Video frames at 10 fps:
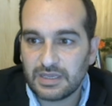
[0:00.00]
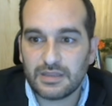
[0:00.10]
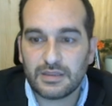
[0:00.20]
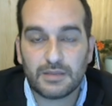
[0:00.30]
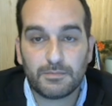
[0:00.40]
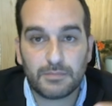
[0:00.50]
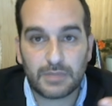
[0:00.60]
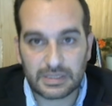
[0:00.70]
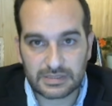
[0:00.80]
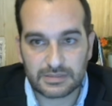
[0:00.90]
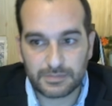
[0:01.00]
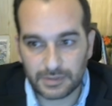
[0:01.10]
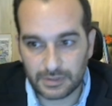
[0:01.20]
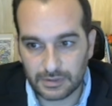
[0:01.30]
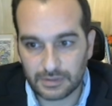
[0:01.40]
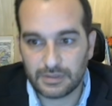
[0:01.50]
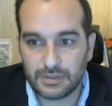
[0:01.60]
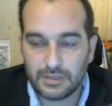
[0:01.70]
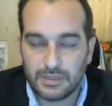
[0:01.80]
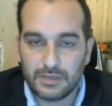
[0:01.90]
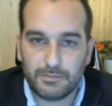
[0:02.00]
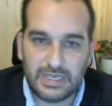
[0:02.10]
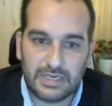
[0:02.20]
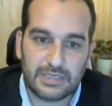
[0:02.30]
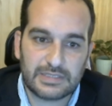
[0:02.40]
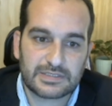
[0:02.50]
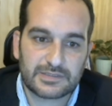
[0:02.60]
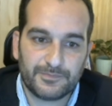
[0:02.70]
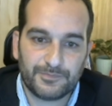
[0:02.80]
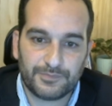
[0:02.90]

in the multiple meanings.